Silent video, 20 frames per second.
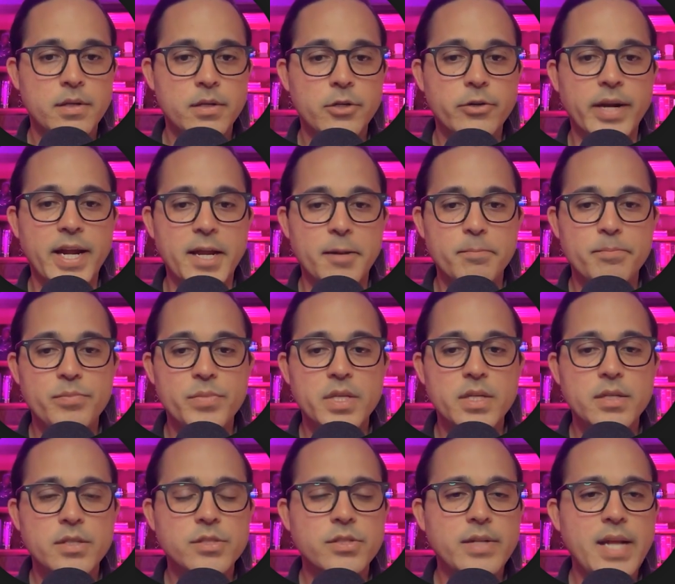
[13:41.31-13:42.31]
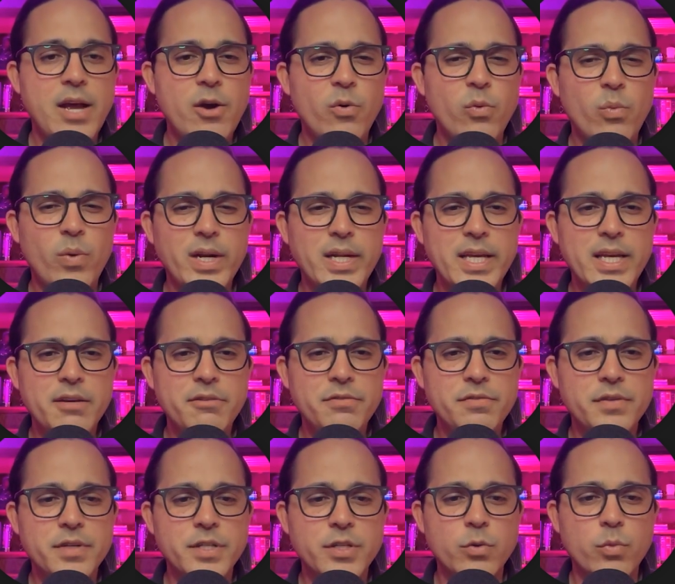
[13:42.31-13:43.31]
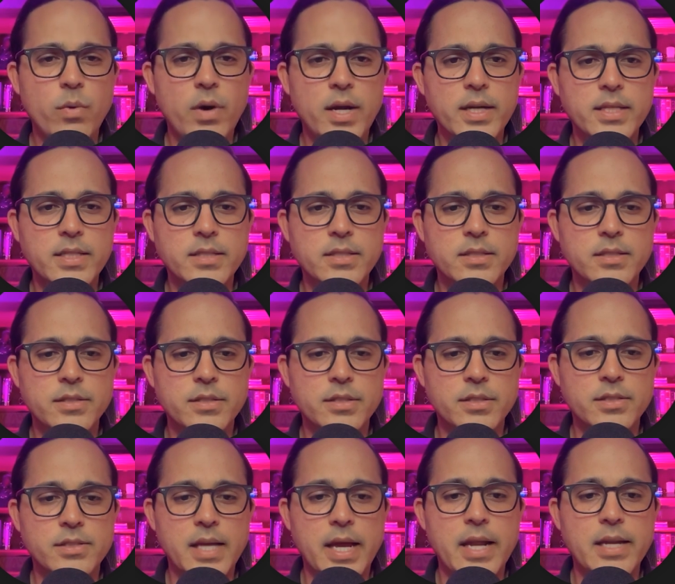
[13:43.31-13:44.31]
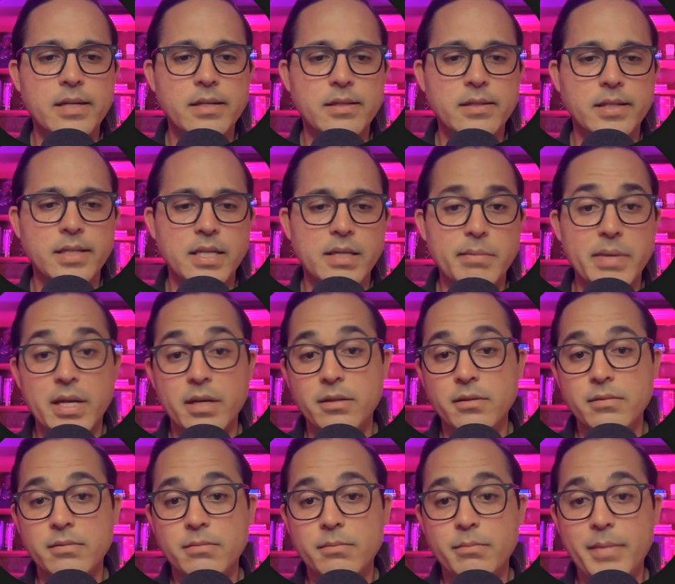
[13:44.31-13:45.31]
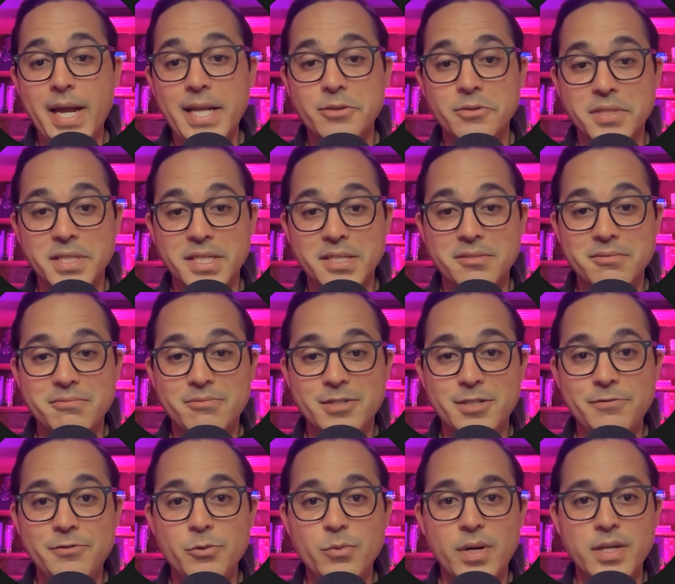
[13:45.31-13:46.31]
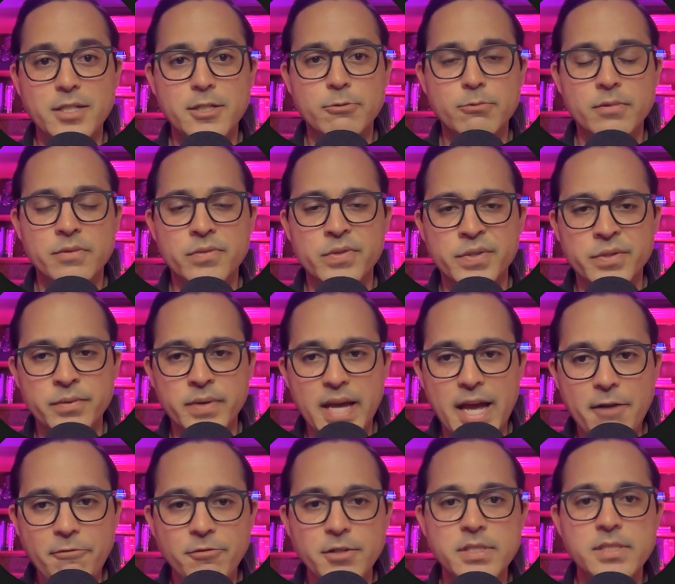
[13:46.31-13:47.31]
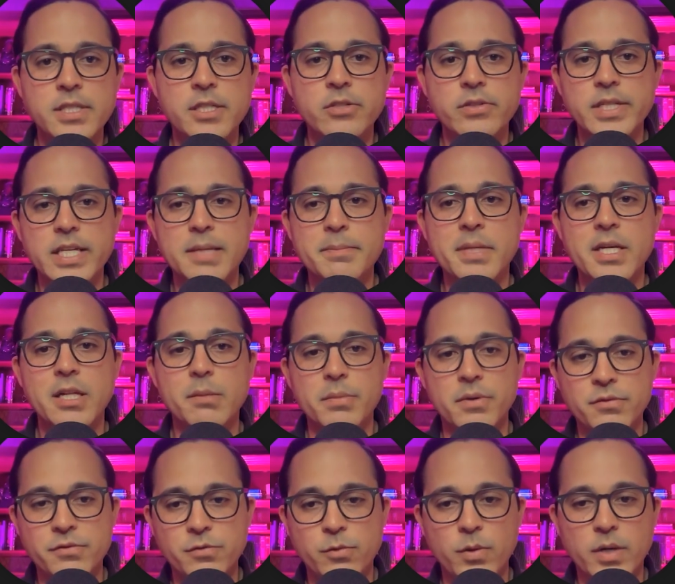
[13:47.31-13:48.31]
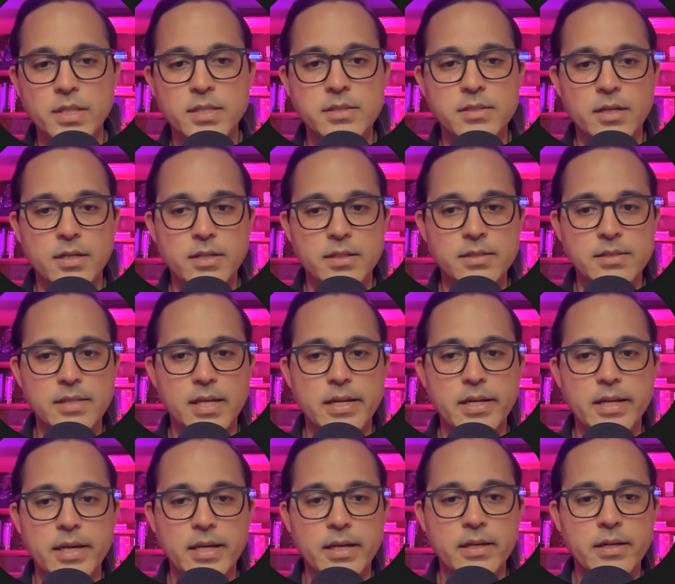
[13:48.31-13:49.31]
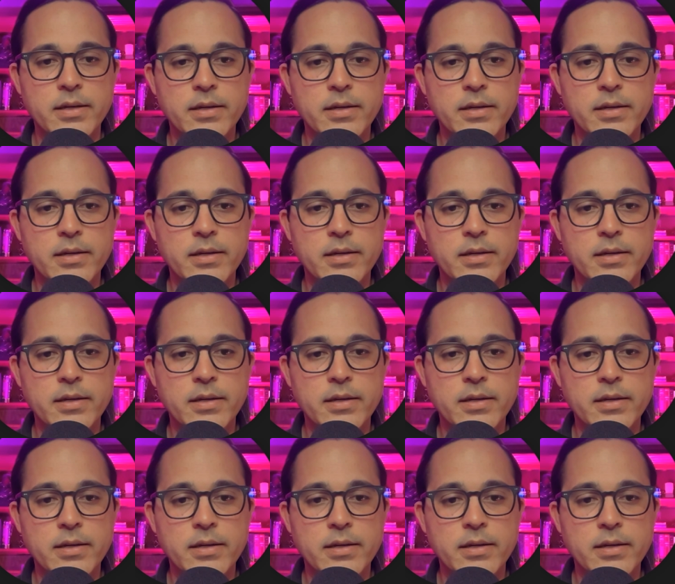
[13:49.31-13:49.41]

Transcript: Great. So now what if you wanted to send the email manually? What if you wanted to review every single email before it started sending,